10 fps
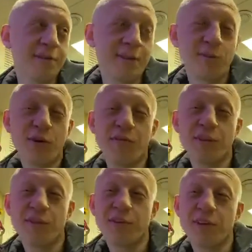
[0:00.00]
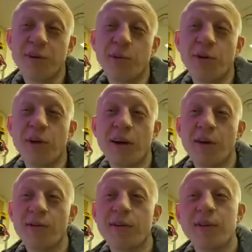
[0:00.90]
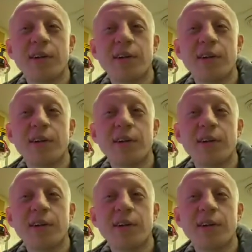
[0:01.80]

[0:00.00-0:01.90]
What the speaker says: in the previous video about how